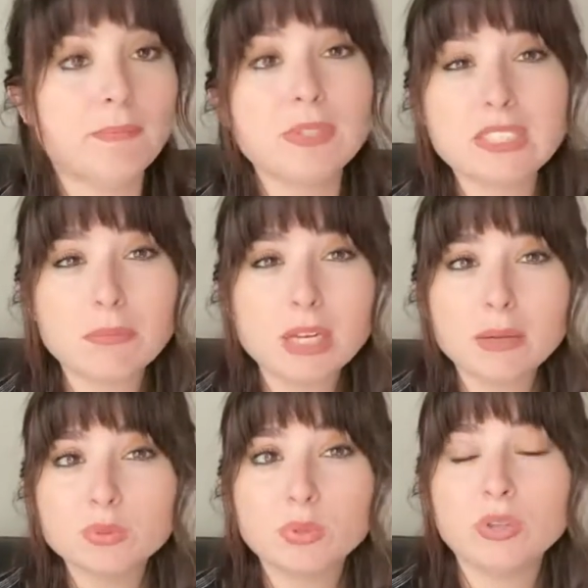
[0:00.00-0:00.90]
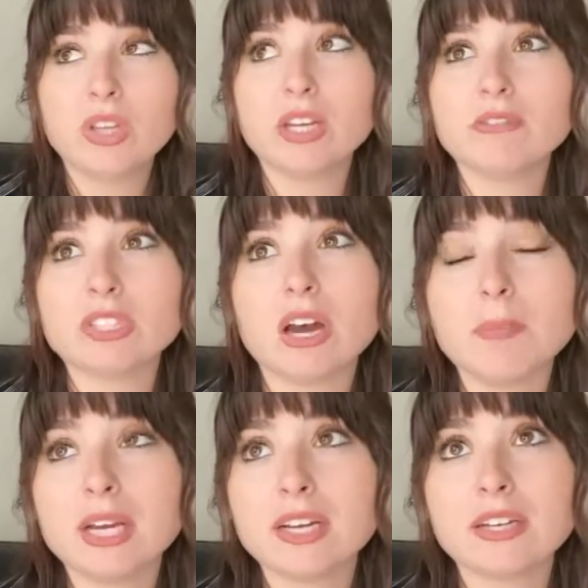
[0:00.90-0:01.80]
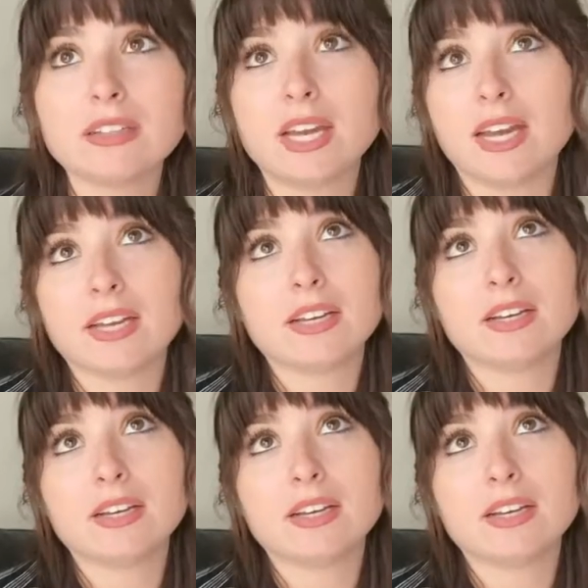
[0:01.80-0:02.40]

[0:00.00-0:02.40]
Sometimes when you think of a topic like,